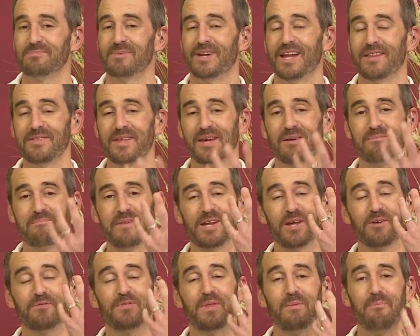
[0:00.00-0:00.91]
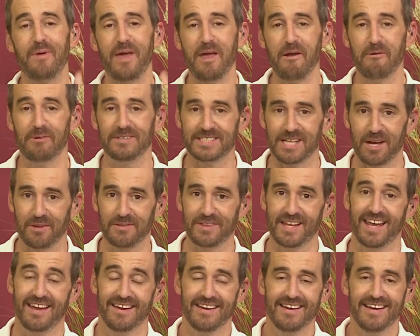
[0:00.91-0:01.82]
but I think many of the parents
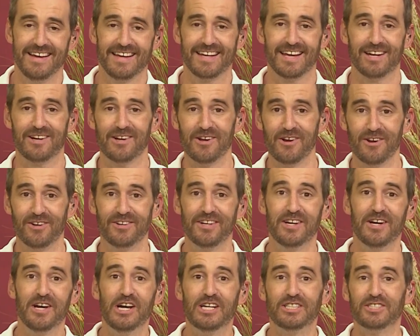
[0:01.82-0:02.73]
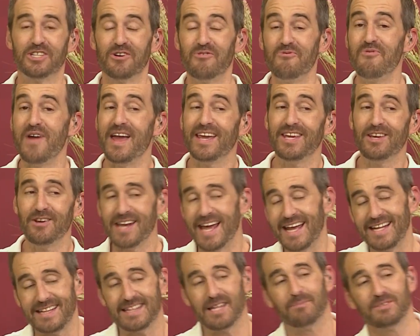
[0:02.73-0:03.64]
out there can learn to
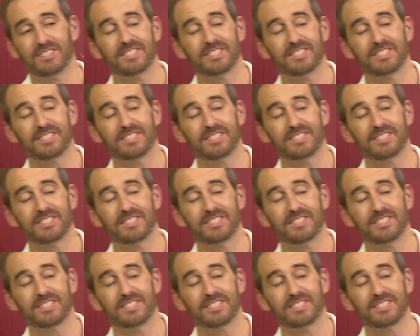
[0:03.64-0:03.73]
regulate